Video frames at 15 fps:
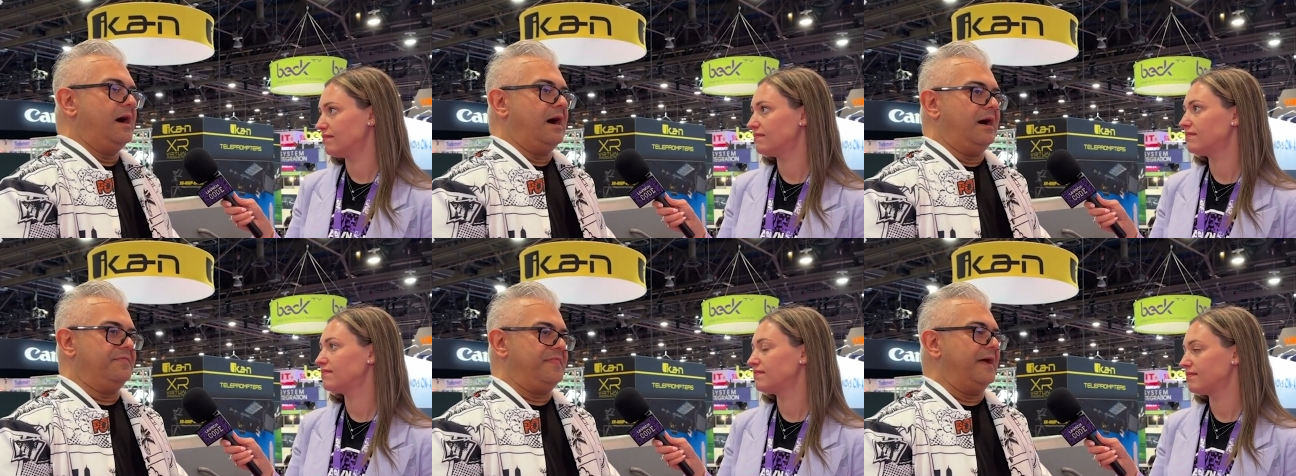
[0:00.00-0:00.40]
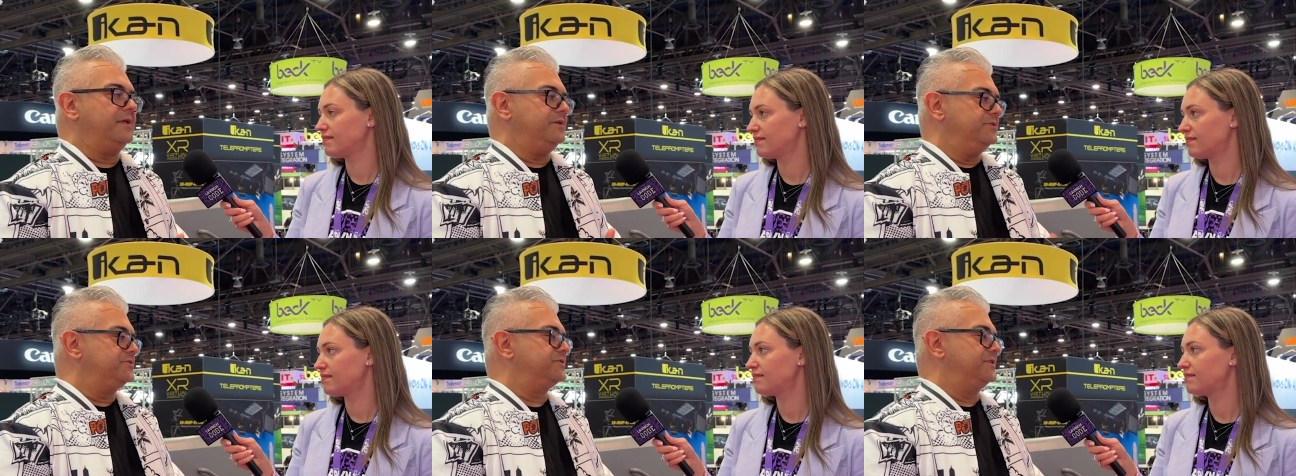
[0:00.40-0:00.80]
Speaker 1: Uh,
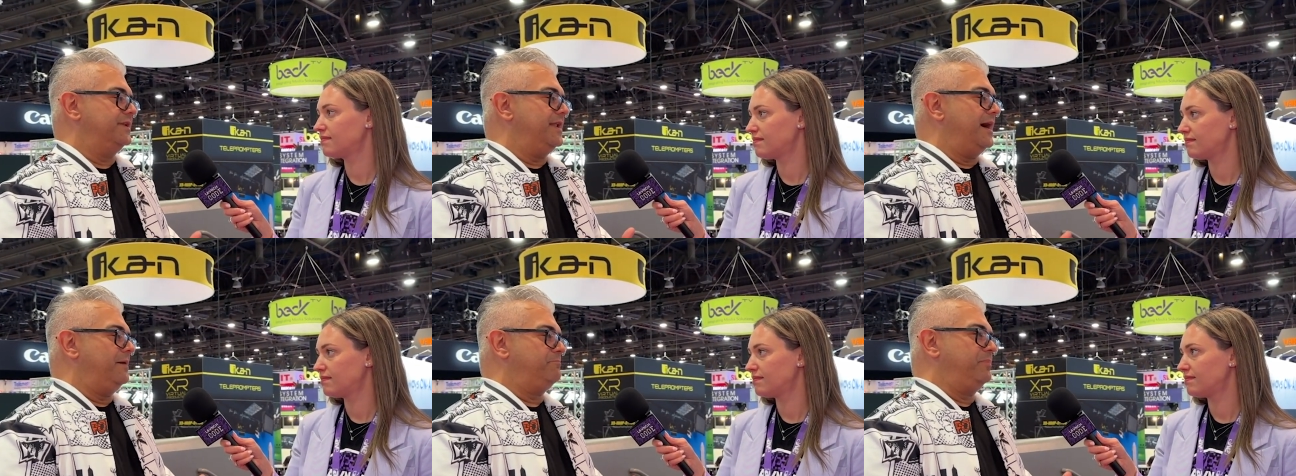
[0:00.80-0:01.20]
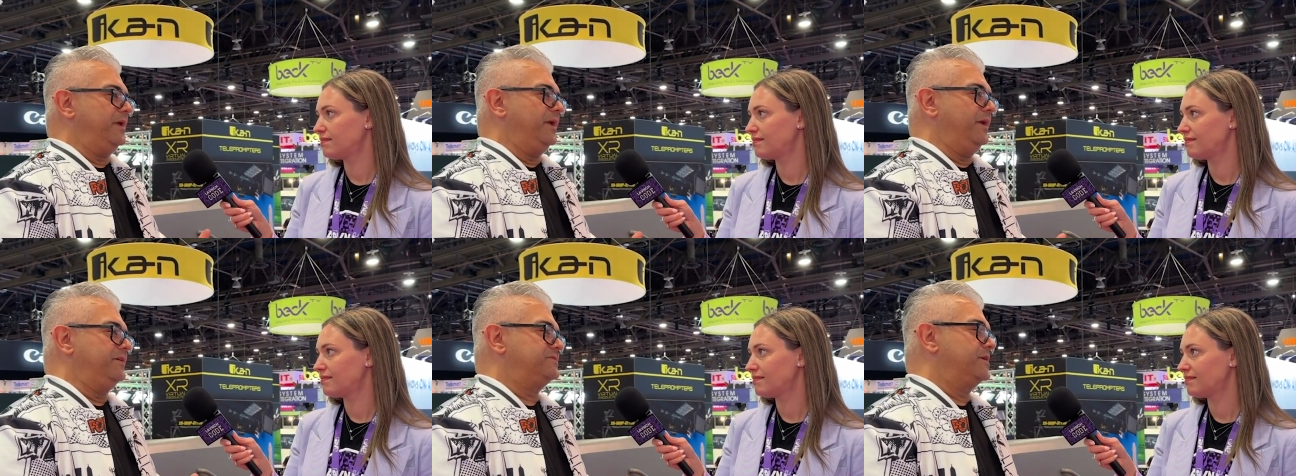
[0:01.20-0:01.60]
that used to not
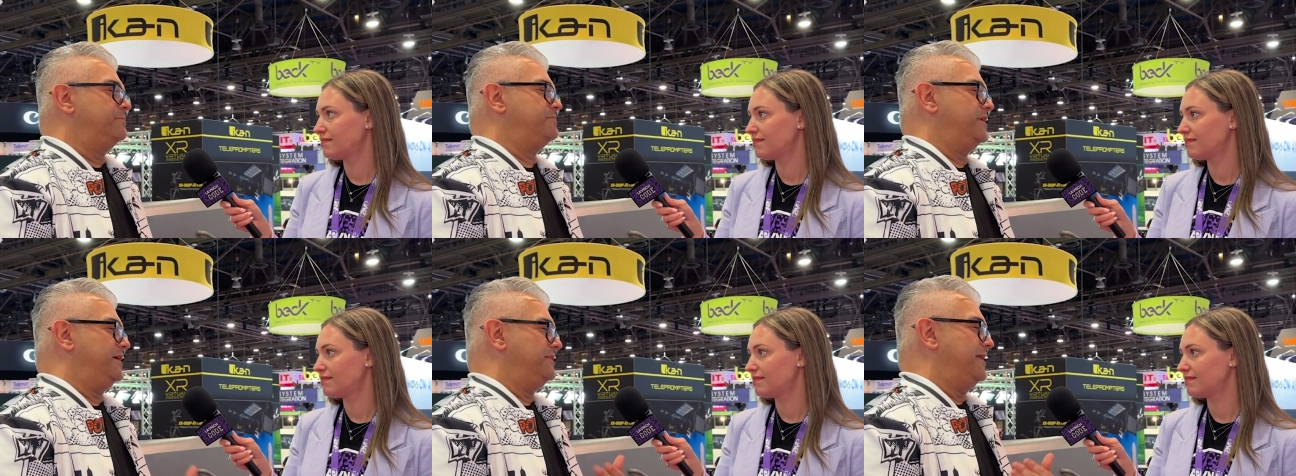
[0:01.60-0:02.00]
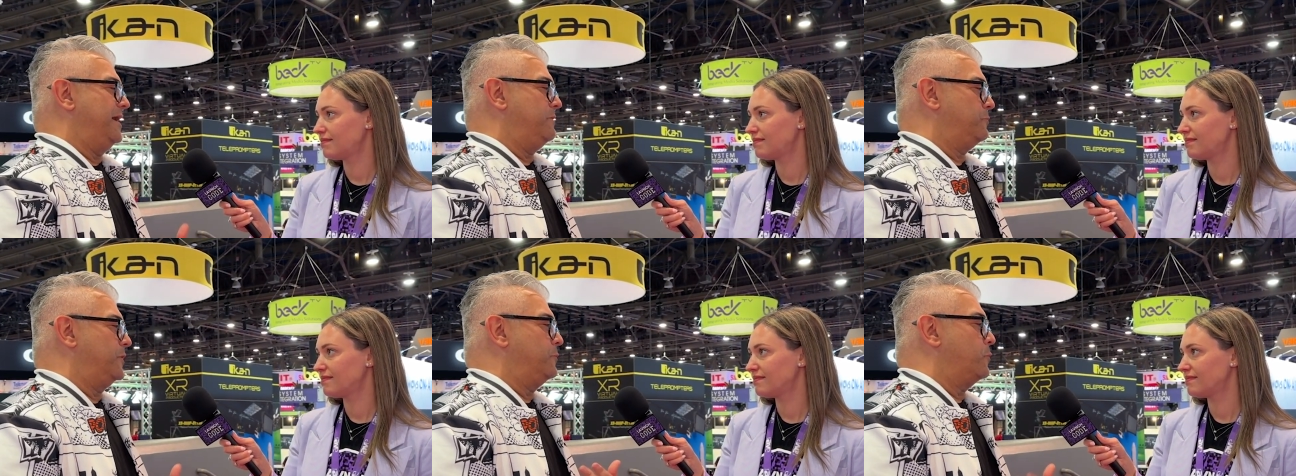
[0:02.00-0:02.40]
be something that we